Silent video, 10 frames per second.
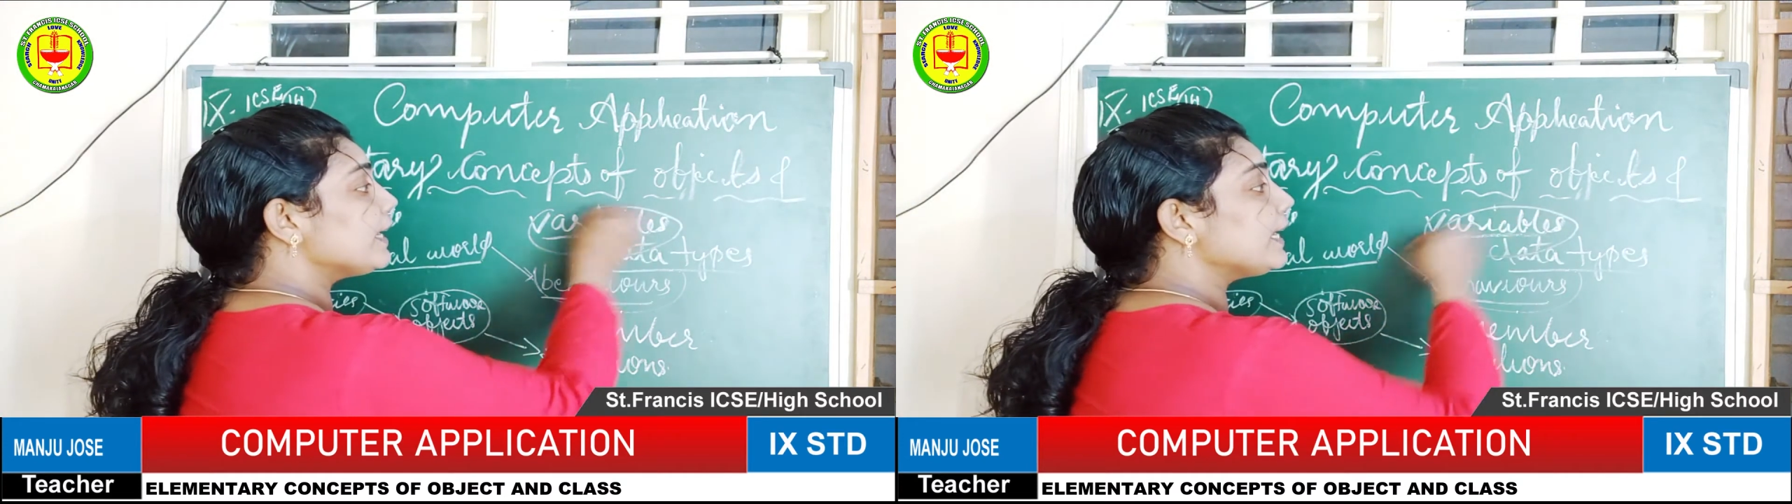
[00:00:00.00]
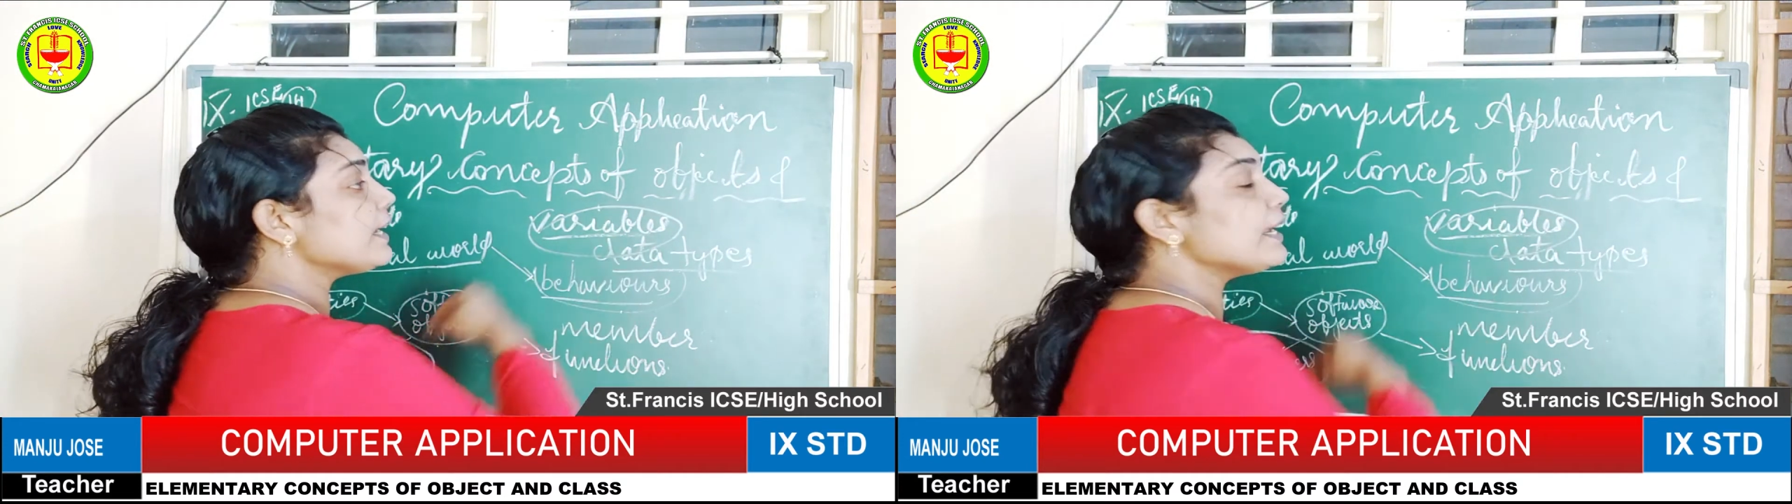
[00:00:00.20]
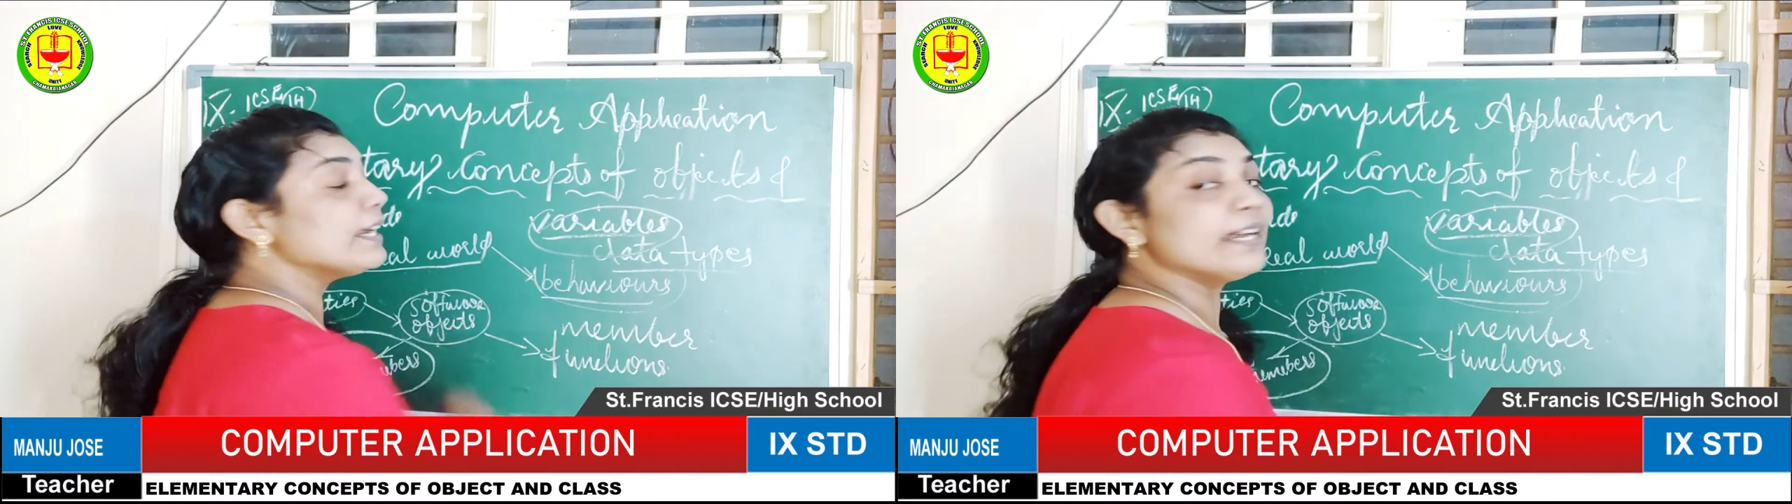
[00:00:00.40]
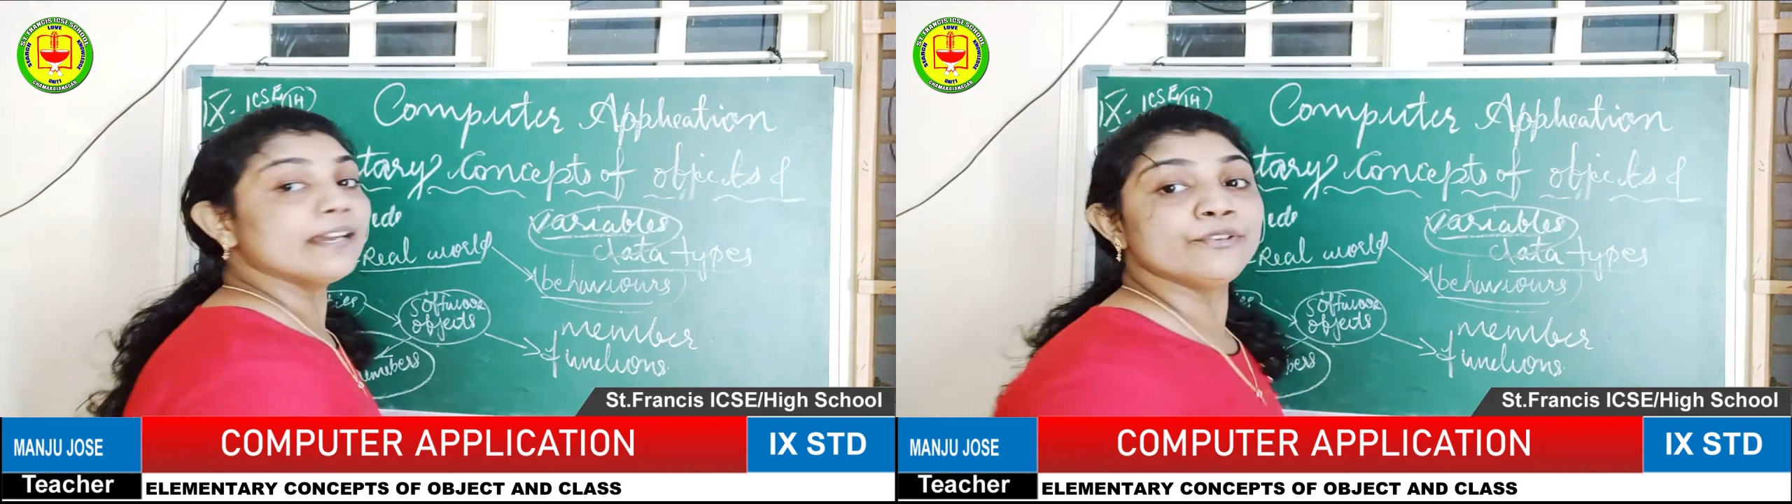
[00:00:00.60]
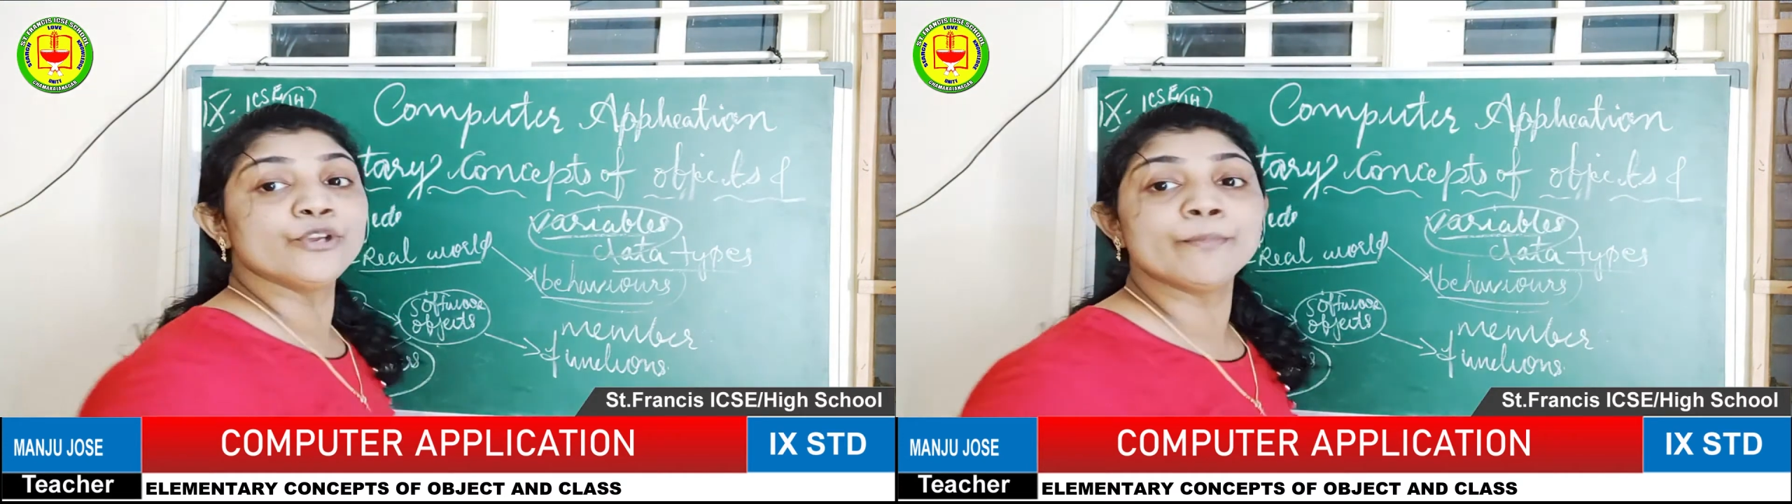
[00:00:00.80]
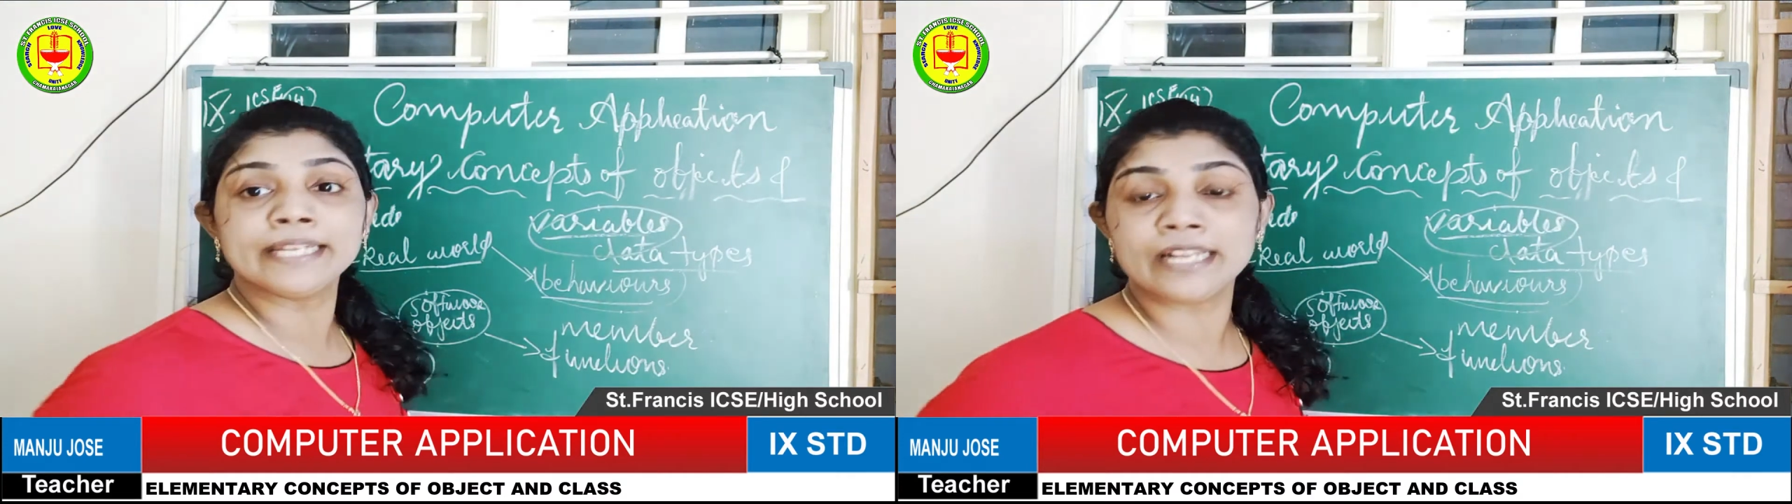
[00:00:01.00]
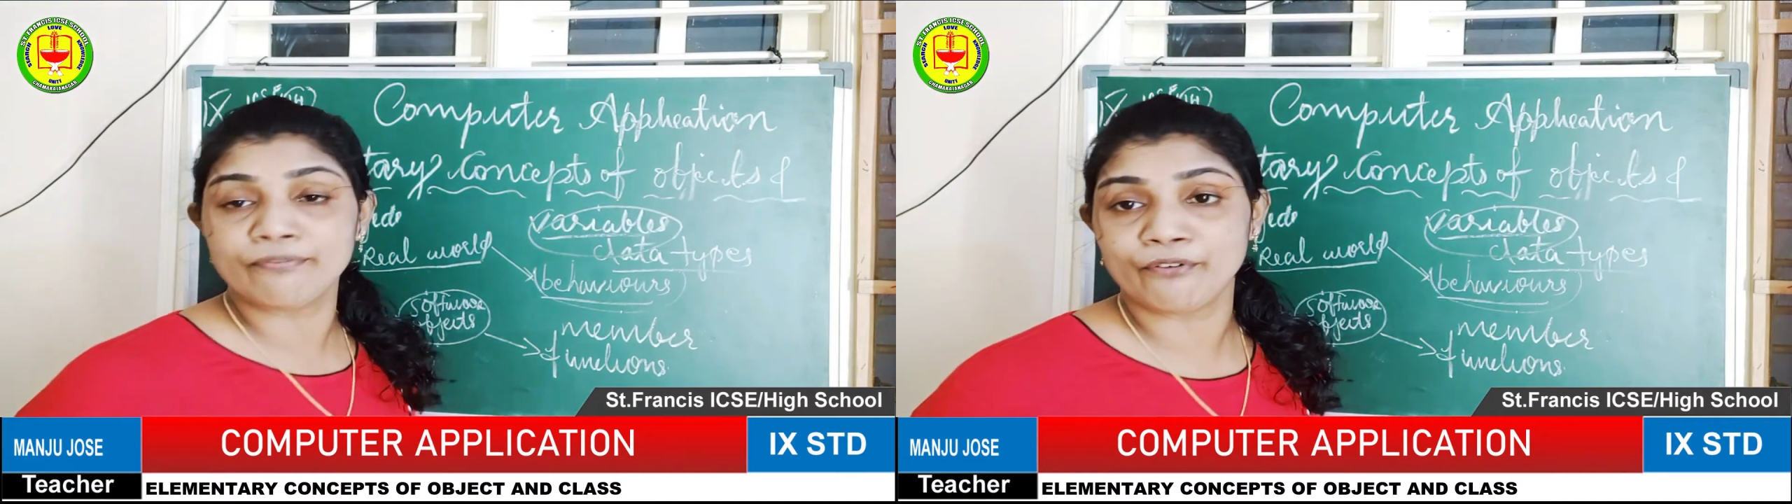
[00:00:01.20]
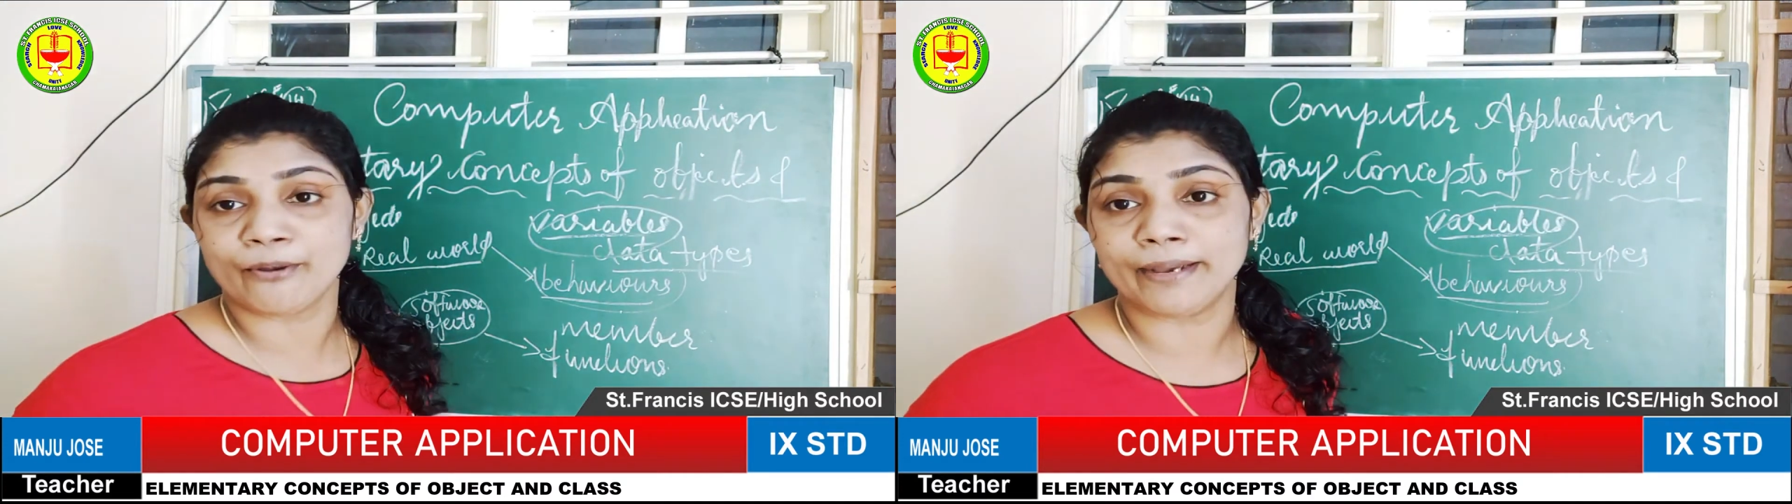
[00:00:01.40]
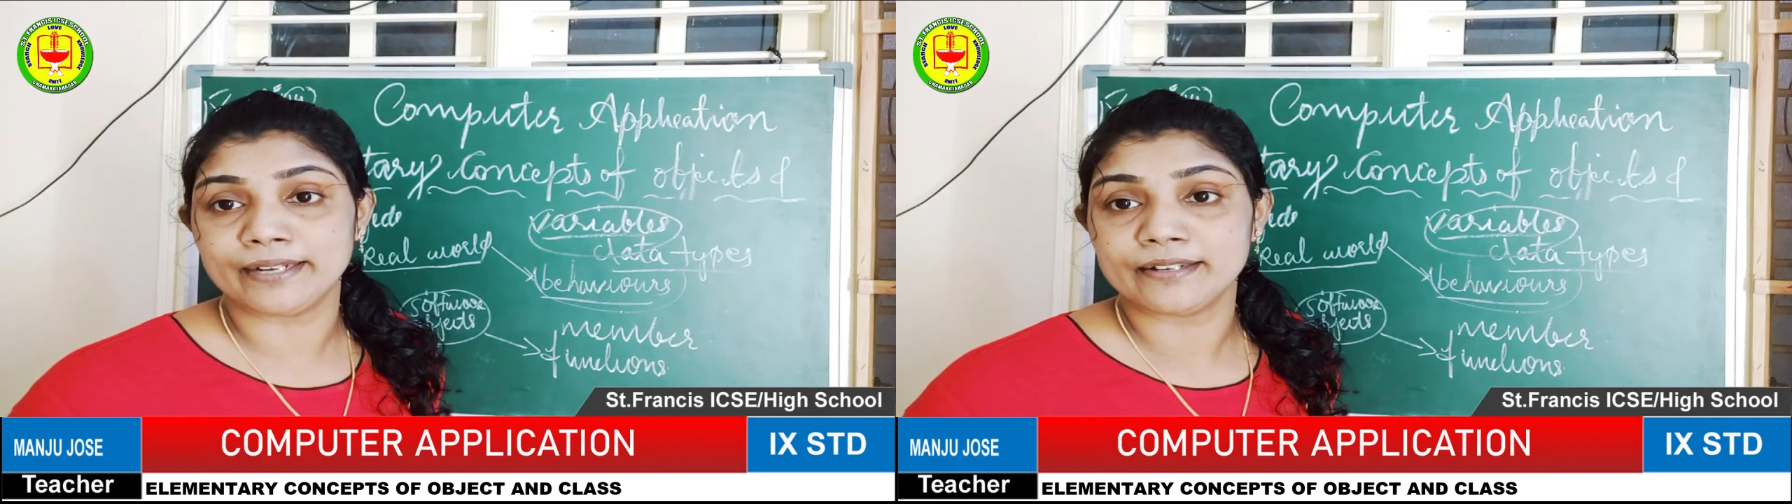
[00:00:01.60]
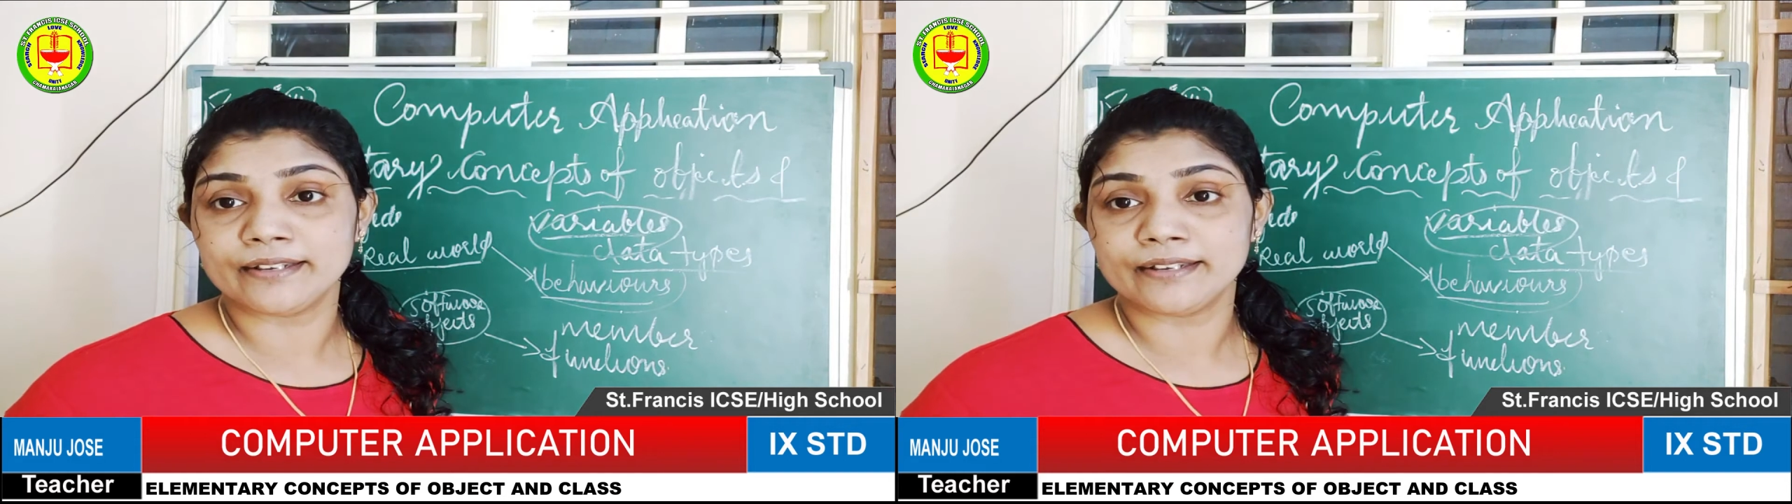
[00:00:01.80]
in numerical format.